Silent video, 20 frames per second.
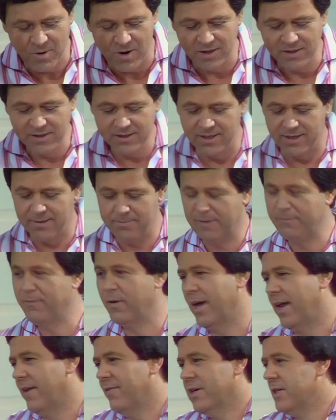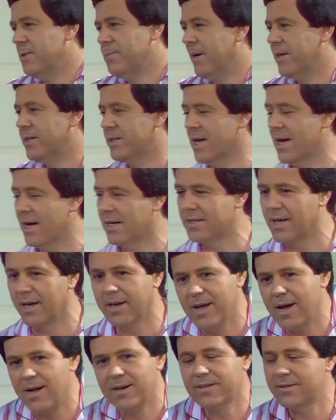it was, uh, but forget it. These big stars,
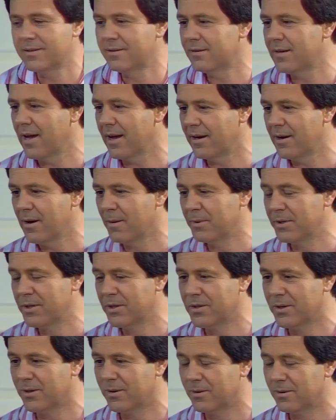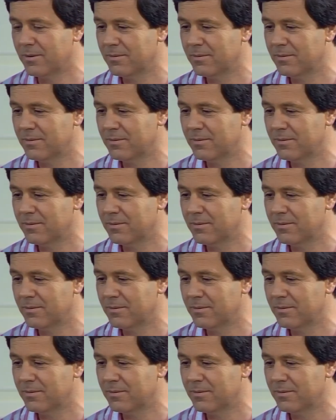they can't take competition at